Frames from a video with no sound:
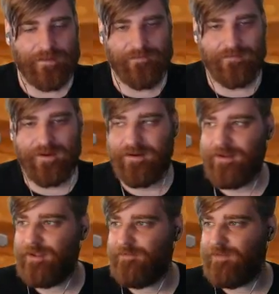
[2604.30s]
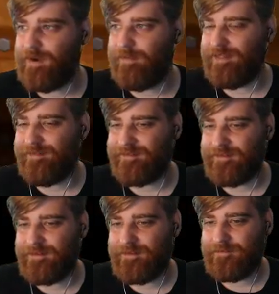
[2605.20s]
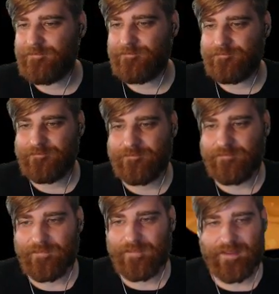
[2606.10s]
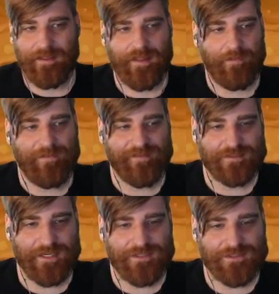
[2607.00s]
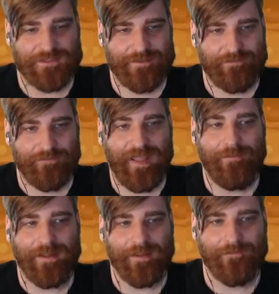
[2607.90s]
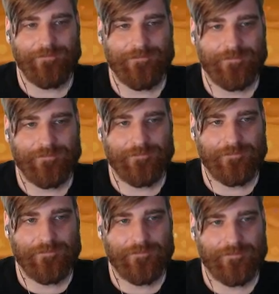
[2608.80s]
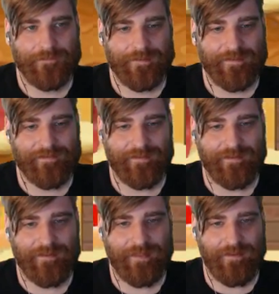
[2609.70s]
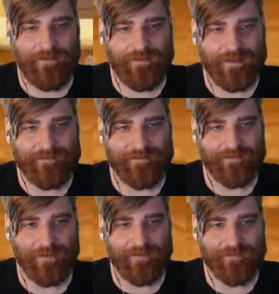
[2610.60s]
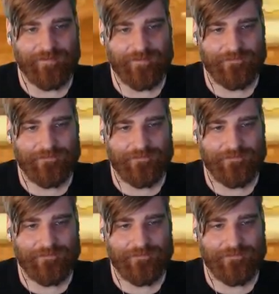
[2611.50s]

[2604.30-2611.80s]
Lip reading: Very, very pleasing. Music change? Maybe. It's a little intense, I suppose.